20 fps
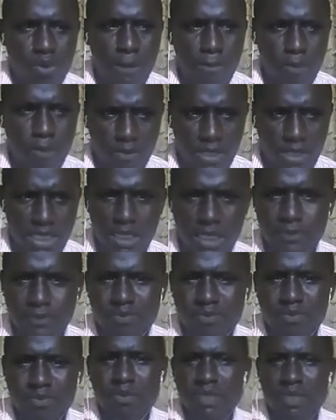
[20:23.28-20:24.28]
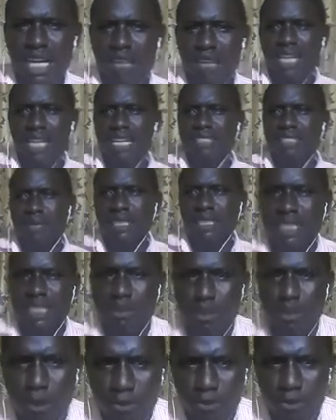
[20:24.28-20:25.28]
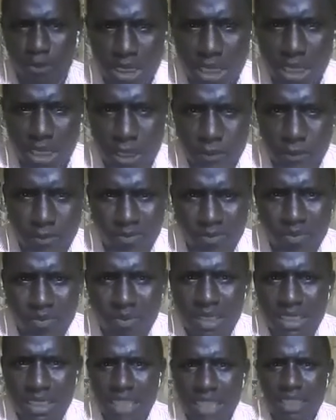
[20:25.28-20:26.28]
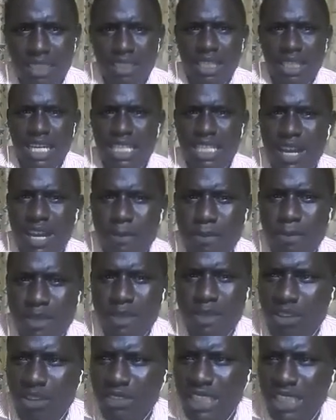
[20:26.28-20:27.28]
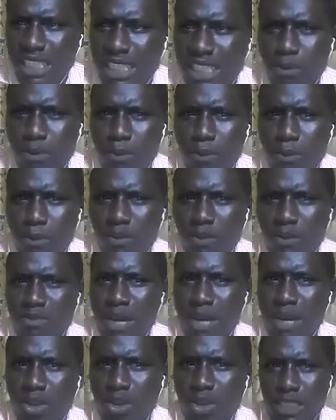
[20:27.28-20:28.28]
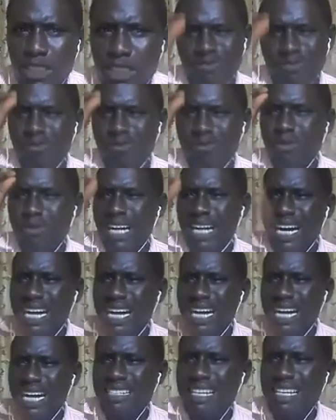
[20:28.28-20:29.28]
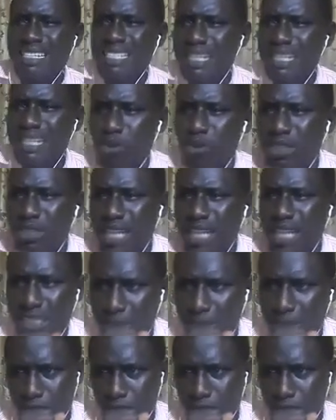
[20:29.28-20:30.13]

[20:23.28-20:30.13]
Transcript: profit. Now, after getting my chargeable profit, then 85% of the chargeable profit is my what? Accessible tax.